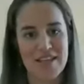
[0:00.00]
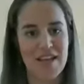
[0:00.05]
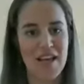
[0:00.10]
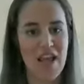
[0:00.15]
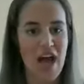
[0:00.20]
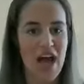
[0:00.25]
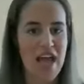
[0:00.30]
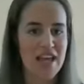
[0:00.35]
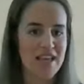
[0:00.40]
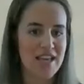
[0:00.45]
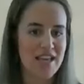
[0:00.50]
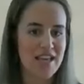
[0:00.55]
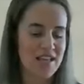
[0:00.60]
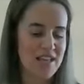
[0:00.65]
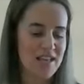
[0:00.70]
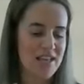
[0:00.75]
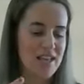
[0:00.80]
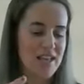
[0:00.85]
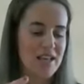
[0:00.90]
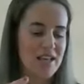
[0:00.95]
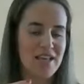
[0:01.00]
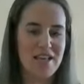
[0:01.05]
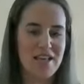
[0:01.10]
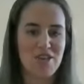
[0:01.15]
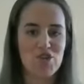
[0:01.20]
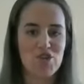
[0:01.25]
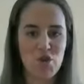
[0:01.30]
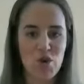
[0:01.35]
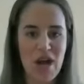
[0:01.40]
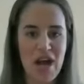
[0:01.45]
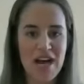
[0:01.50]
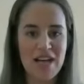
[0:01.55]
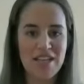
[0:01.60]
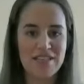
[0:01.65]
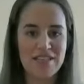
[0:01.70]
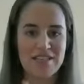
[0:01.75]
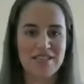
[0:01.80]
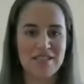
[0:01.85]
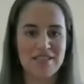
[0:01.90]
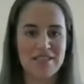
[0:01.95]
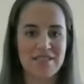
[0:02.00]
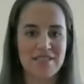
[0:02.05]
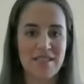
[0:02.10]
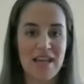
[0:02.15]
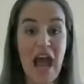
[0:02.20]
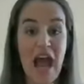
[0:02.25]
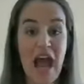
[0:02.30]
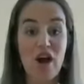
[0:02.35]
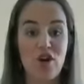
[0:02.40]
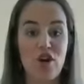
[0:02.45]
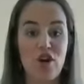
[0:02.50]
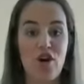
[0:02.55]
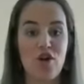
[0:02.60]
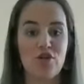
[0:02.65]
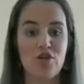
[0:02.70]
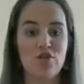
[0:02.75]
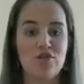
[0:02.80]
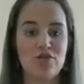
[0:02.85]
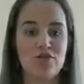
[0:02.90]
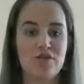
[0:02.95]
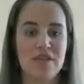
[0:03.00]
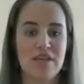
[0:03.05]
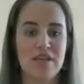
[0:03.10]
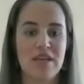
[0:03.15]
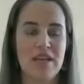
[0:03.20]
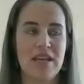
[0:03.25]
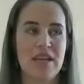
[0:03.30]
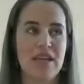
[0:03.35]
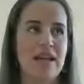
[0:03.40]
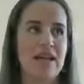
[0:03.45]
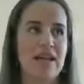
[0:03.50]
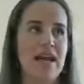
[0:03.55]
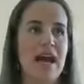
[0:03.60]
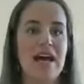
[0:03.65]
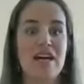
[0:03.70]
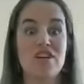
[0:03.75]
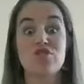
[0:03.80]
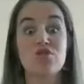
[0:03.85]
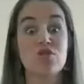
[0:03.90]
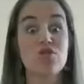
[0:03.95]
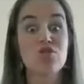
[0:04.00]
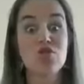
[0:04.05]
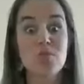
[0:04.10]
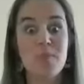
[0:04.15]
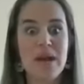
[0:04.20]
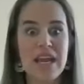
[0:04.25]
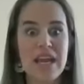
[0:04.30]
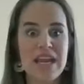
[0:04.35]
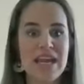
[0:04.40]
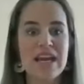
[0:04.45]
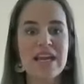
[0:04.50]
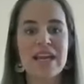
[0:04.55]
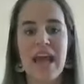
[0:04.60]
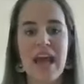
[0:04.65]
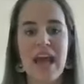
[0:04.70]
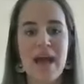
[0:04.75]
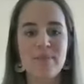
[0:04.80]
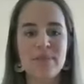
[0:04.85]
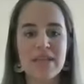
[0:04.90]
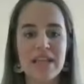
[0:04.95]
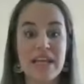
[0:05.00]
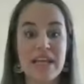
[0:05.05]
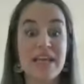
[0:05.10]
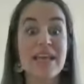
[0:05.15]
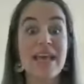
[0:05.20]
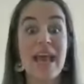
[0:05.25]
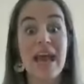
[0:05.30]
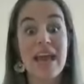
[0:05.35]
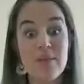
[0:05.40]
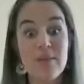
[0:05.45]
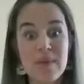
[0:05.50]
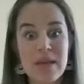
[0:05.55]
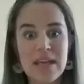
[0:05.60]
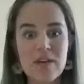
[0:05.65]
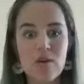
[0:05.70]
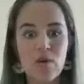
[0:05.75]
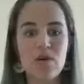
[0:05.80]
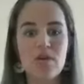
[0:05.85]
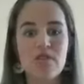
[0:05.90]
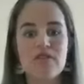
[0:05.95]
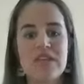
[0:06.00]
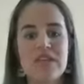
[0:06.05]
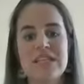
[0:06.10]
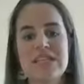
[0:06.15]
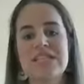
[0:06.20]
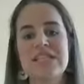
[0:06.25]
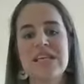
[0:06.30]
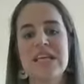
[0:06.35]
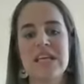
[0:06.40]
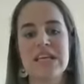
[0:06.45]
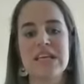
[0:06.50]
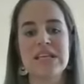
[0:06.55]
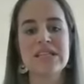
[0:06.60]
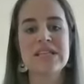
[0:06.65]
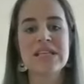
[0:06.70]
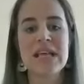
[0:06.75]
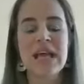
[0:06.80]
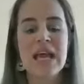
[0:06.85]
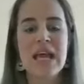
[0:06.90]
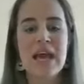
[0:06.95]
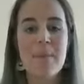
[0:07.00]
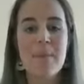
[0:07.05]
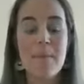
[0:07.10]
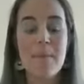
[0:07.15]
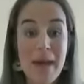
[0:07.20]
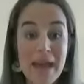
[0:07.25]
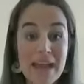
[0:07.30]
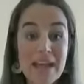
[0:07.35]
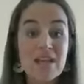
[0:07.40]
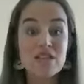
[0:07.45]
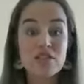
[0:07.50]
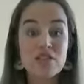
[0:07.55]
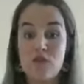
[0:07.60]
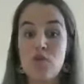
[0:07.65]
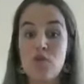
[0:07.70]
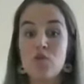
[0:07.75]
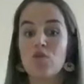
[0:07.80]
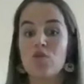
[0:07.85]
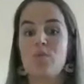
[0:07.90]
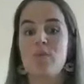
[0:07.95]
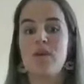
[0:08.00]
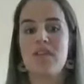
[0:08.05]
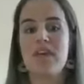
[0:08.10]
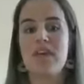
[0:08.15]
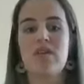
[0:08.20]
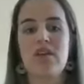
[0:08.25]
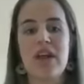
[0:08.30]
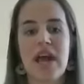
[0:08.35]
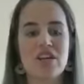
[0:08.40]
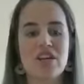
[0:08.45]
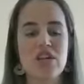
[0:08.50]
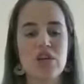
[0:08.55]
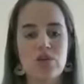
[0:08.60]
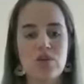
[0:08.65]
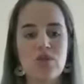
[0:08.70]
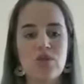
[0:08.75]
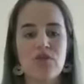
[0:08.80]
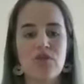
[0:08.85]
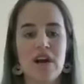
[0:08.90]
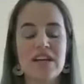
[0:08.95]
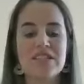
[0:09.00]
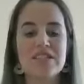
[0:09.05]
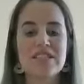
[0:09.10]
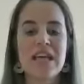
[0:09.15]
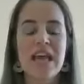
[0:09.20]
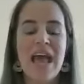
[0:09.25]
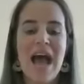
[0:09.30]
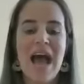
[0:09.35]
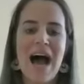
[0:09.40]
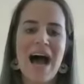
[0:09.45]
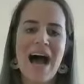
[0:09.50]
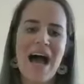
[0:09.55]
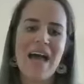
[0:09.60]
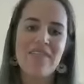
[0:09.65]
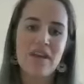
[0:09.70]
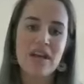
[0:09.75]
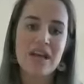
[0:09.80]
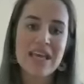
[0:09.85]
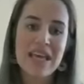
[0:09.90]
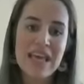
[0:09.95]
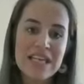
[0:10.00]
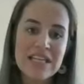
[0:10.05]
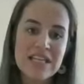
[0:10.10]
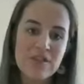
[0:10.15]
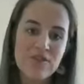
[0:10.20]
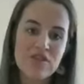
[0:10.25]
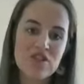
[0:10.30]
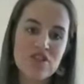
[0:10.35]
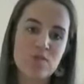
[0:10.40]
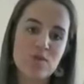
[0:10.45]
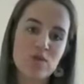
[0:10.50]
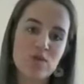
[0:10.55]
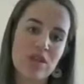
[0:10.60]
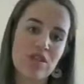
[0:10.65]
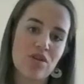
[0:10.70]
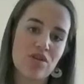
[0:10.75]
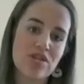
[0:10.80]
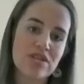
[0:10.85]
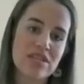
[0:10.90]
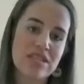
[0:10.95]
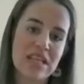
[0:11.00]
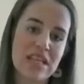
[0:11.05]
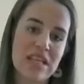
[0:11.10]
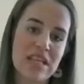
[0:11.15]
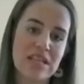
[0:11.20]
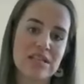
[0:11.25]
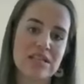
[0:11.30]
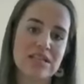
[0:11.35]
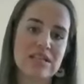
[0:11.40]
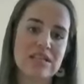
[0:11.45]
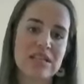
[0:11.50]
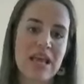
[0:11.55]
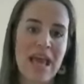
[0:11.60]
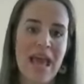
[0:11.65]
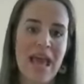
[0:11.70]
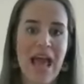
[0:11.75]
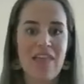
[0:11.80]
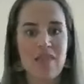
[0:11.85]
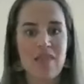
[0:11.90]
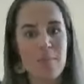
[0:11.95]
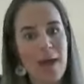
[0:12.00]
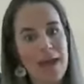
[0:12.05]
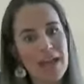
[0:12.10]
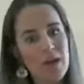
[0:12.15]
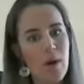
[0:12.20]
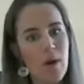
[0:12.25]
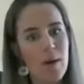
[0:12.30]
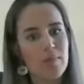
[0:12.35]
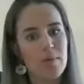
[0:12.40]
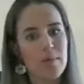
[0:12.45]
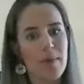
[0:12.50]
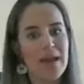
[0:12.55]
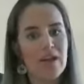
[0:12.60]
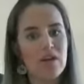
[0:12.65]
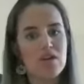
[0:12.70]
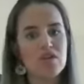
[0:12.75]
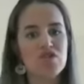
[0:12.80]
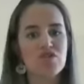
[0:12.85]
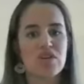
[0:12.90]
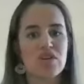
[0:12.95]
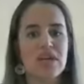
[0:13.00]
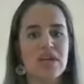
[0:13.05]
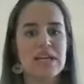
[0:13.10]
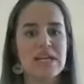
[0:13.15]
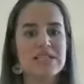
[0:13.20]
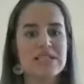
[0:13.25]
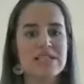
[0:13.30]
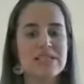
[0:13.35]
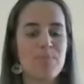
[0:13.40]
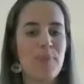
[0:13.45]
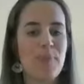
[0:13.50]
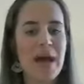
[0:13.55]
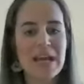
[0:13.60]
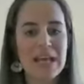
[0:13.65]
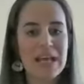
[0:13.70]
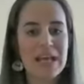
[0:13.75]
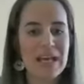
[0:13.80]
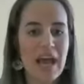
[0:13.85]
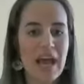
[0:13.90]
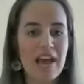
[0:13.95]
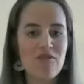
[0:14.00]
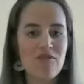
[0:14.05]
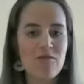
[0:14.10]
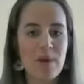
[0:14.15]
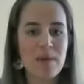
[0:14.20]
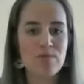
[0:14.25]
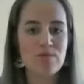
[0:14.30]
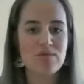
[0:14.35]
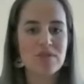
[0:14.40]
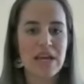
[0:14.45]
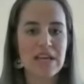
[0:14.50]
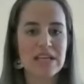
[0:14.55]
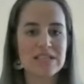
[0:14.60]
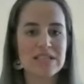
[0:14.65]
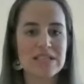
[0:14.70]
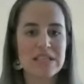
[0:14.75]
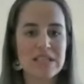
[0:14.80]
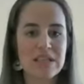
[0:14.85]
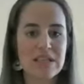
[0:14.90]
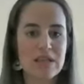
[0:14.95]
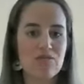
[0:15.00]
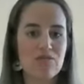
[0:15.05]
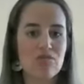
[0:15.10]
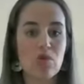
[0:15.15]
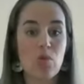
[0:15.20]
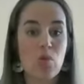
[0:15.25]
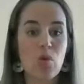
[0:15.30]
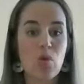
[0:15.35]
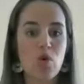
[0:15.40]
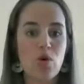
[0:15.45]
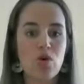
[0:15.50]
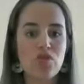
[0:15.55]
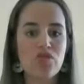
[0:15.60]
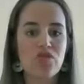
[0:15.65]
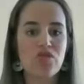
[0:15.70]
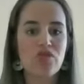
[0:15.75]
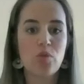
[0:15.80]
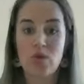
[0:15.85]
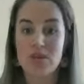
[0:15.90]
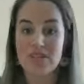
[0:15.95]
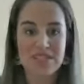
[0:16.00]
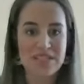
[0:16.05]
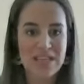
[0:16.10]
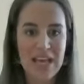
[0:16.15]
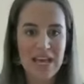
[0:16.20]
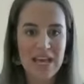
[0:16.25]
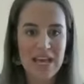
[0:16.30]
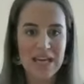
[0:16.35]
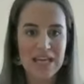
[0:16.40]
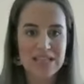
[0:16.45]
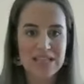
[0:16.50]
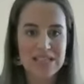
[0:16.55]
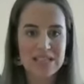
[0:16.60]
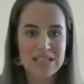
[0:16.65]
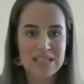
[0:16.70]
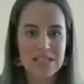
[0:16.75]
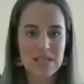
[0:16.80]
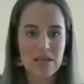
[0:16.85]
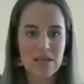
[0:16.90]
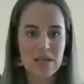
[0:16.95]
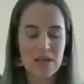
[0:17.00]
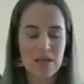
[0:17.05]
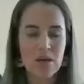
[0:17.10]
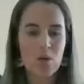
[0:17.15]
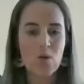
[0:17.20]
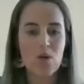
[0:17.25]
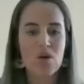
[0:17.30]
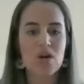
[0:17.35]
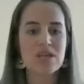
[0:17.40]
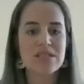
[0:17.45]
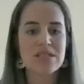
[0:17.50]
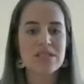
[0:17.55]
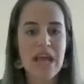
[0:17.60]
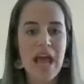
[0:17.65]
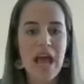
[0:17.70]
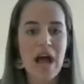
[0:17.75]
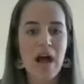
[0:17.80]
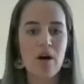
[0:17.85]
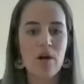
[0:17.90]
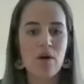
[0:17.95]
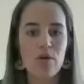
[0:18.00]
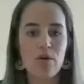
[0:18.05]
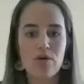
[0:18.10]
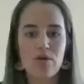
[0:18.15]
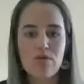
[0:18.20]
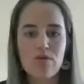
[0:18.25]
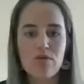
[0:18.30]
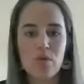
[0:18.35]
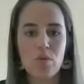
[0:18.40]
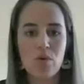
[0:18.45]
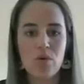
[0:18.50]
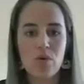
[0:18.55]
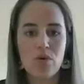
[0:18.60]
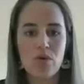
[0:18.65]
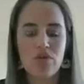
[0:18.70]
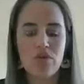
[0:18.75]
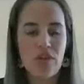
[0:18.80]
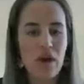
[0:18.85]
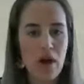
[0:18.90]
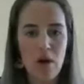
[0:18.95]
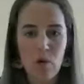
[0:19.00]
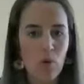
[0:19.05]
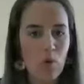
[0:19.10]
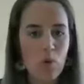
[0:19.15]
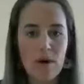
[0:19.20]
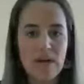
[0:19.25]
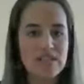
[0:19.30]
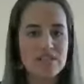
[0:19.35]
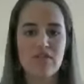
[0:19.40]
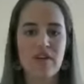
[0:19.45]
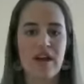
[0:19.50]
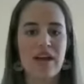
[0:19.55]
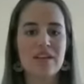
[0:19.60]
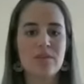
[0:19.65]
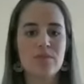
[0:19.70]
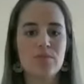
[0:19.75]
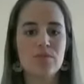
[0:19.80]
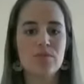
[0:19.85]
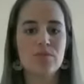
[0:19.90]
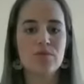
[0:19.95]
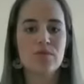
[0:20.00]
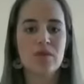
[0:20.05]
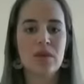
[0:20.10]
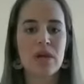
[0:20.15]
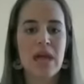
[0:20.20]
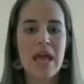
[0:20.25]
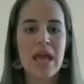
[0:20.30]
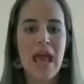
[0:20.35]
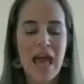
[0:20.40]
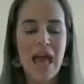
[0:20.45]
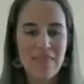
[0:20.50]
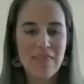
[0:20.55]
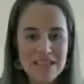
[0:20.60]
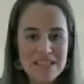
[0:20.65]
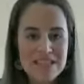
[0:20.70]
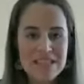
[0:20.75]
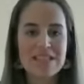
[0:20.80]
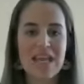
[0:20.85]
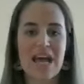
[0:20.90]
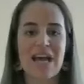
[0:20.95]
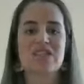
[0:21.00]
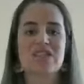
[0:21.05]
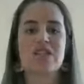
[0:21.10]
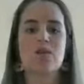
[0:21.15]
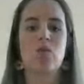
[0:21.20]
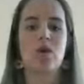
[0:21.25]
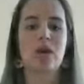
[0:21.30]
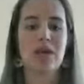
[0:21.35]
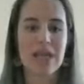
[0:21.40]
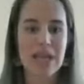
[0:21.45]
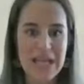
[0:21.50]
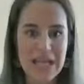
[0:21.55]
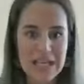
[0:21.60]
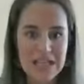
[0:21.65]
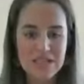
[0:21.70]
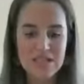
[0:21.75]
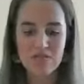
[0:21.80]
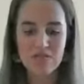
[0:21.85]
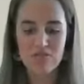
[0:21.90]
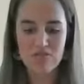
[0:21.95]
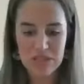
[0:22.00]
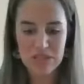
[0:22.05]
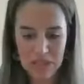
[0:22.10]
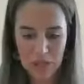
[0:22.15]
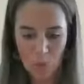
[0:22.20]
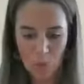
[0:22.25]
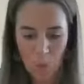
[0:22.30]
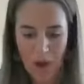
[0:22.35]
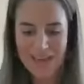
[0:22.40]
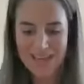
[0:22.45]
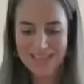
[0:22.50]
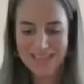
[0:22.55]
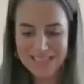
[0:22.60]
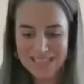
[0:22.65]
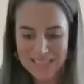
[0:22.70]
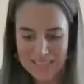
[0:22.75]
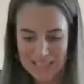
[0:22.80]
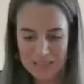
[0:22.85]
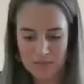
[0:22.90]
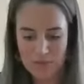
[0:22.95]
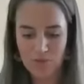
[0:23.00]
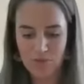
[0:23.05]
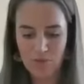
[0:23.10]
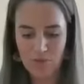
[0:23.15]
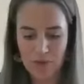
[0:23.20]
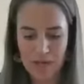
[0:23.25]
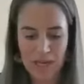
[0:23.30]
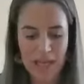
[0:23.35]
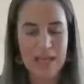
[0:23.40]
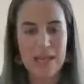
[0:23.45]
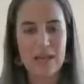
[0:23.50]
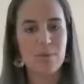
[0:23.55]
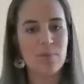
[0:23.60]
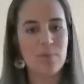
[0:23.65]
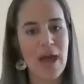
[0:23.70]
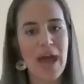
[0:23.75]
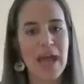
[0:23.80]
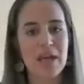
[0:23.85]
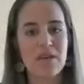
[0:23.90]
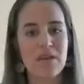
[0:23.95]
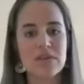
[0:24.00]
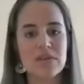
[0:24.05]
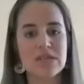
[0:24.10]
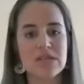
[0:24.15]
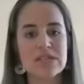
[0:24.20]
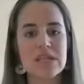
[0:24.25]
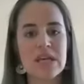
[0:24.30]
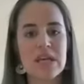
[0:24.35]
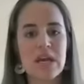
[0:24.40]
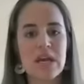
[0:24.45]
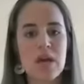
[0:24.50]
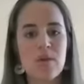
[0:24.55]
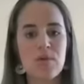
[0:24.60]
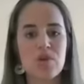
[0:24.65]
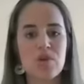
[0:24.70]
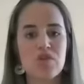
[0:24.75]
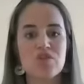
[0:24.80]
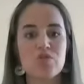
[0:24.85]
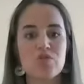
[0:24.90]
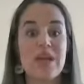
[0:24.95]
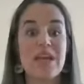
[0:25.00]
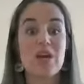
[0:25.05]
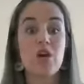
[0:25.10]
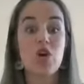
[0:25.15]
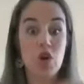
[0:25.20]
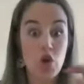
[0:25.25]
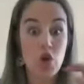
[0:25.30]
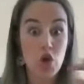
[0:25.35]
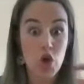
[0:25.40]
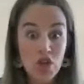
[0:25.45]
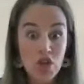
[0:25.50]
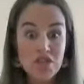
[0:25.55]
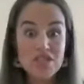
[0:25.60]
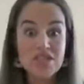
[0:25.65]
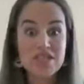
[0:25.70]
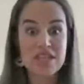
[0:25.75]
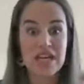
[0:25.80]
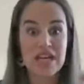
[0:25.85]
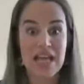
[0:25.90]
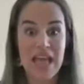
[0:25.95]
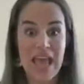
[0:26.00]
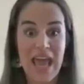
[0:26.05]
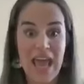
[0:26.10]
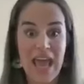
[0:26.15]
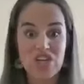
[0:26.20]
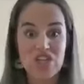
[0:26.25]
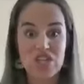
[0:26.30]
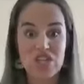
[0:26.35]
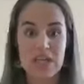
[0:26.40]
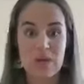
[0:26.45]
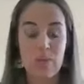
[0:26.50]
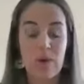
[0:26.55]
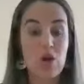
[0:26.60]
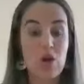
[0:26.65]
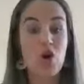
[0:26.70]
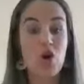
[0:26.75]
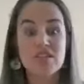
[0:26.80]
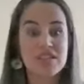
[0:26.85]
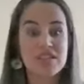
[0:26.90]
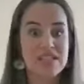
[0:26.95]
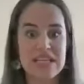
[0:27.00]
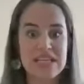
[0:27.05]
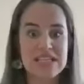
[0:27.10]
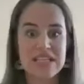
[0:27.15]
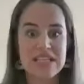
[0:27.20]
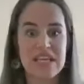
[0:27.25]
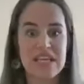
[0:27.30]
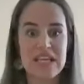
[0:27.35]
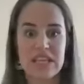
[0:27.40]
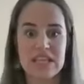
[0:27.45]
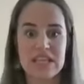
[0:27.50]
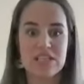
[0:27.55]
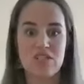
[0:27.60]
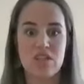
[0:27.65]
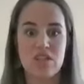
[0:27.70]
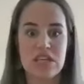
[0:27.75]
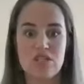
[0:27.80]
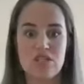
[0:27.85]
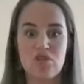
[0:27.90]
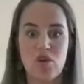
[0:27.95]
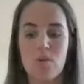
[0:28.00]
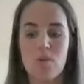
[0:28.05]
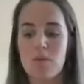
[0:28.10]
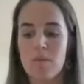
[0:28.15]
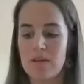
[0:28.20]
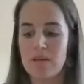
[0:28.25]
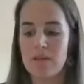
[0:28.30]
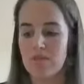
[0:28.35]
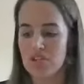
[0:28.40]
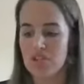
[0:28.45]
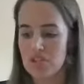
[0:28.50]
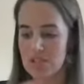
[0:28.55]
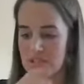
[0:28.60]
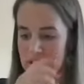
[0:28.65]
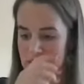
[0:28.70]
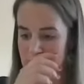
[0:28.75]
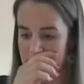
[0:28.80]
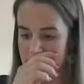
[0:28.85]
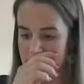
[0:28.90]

Like sugar, alcohol, uh, social media, gambling, gaming, all of these things make us feel good, but they're not actually good for us. Uh, and the key difference between those things and the mango up the mango tree is back in cave people days, the rewards were scarce, whereas now the rewards are always available. And this is actually what leads to really quite addictive related behaviors because we can constantly actually, we're constantly seeking these, these dopamine rushes.